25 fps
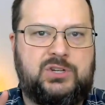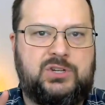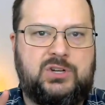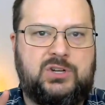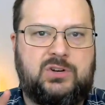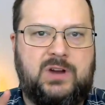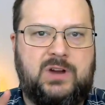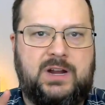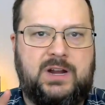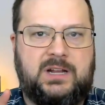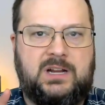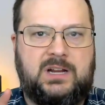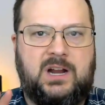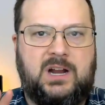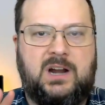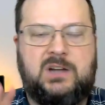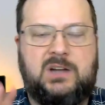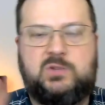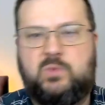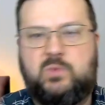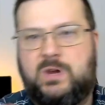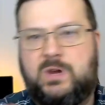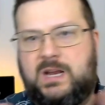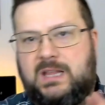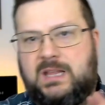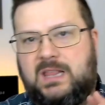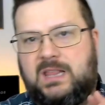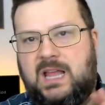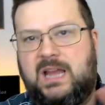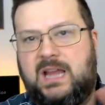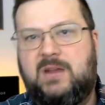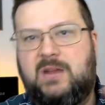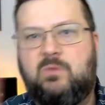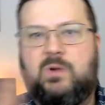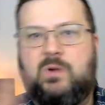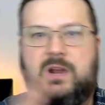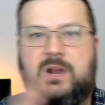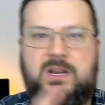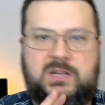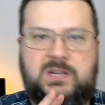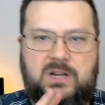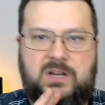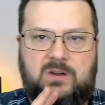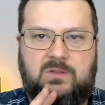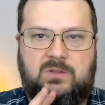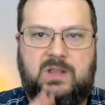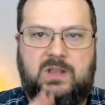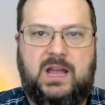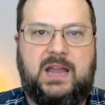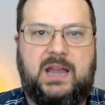to credit cards, what I like, what I
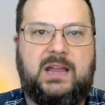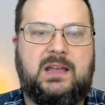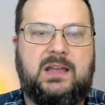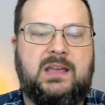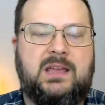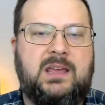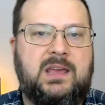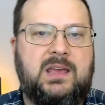don't like.